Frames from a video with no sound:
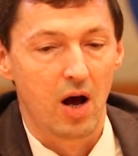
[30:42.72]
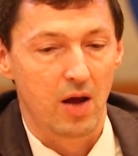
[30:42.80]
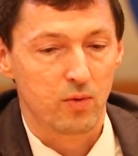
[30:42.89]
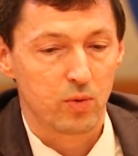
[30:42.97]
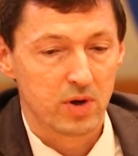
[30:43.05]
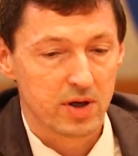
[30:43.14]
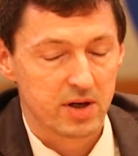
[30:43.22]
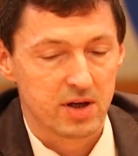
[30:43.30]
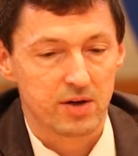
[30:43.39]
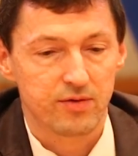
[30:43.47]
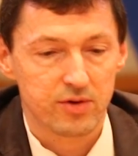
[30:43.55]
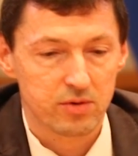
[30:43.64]
and when,
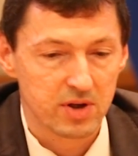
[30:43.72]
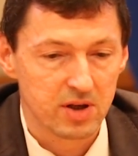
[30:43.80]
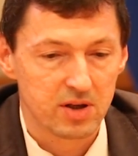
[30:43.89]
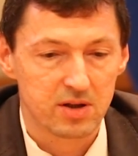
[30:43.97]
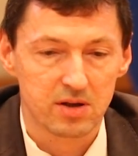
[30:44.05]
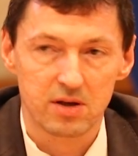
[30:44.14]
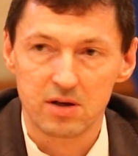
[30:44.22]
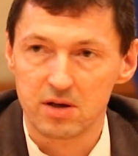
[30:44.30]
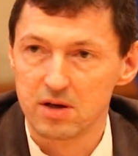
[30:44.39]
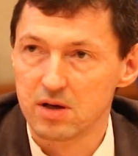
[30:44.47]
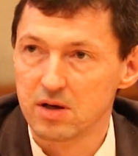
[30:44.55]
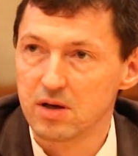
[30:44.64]
if you need
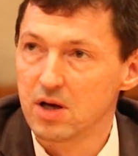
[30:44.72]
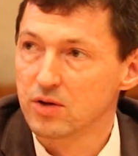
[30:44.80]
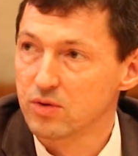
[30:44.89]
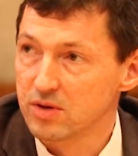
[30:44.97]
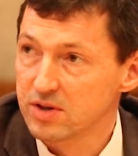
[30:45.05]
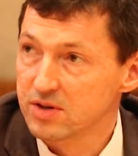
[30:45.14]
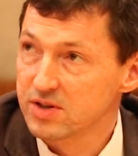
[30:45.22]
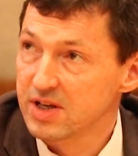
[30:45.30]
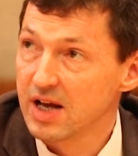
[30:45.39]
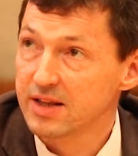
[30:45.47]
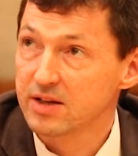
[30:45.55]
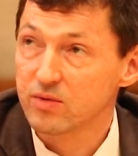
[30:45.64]
to
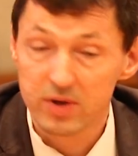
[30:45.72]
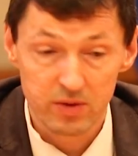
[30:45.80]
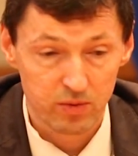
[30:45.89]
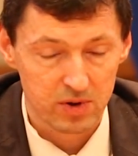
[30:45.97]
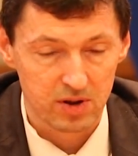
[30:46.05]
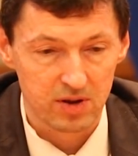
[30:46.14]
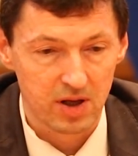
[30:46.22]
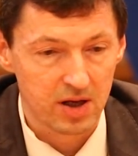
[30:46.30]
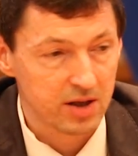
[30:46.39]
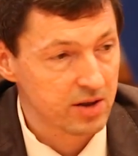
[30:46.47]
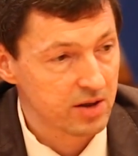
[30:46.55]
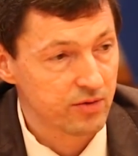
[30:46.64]
understand it very well,
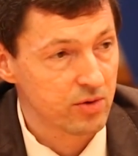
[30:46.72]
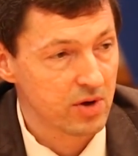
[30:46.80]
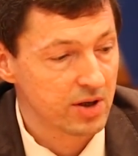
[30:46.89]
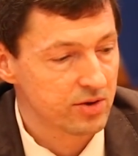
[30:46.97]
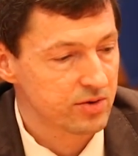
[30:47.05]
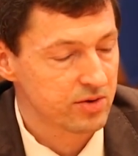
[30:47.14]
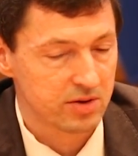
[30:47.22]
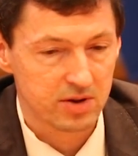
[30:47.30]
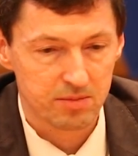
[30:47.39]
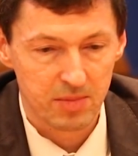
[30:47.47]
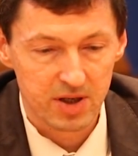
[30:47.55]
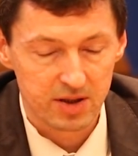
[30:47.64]
and if you are interested
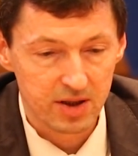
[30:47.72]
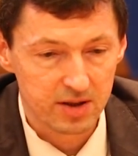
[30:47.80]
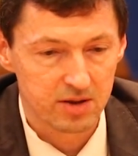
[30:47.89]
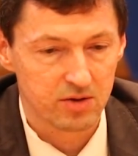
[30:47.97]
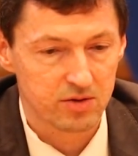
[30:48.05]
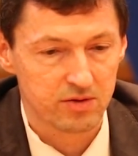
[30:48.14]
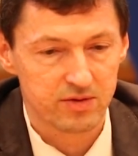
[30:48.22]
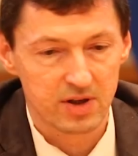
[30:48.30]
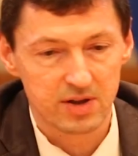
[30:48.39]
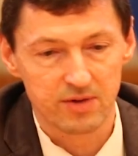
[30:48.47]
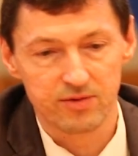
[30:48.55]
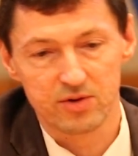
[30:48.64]
in many details of
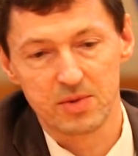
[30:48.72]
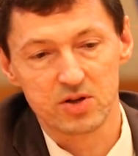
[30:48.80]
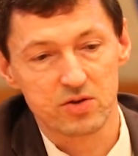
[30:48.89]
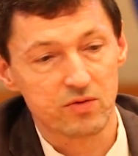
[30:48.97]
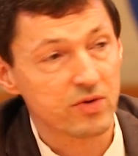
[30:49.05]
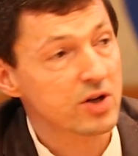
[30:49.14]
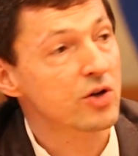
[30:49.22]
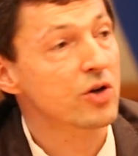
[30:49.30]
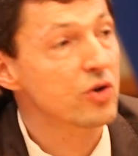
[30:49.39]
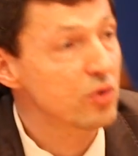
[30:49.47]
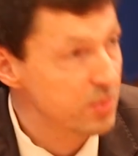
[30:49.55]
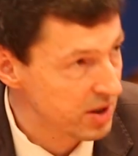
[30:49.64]
that information, when
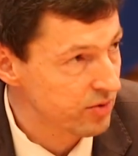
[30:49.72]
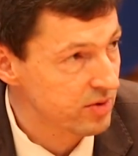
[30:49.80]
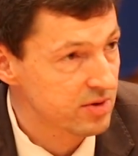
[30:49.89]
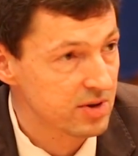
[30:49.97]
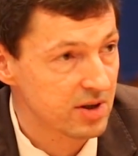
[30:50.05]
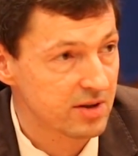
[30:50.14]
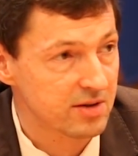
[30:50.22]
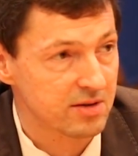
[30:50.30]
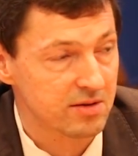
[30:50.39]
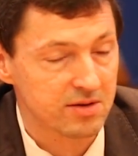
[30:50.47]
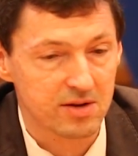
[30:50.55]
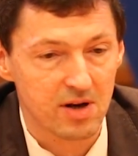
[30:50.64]
human
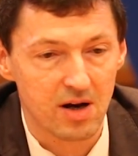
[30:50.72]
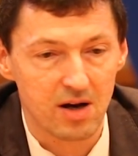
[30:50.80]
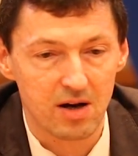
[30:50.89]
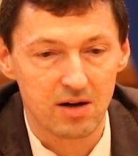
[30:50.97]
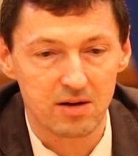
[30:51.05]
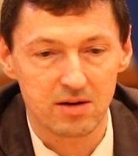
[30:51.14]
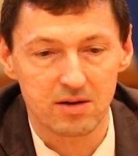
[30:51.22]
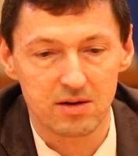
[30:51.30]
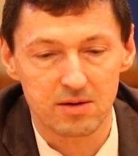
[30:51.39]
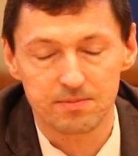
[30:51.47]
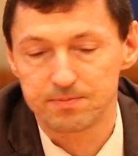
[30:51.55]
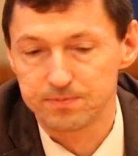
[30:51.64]
translators
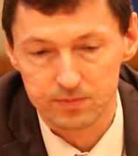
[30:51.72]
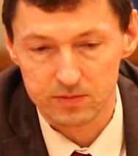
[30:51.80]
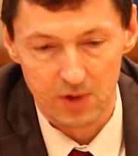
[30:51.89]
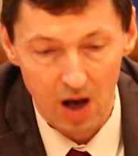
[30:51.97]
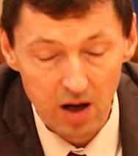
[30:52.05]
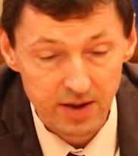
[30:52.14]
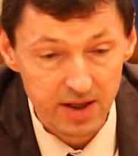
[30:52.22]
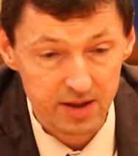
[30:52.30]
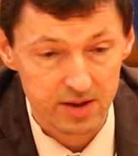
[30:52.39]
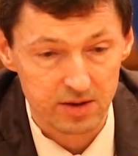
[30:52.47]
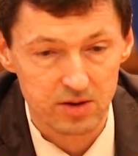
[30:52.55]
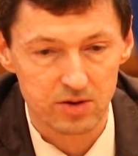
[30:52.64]
are
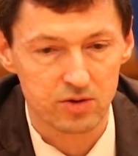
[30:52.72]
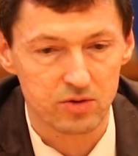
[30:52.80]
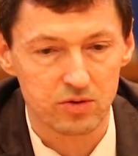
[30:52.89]
needed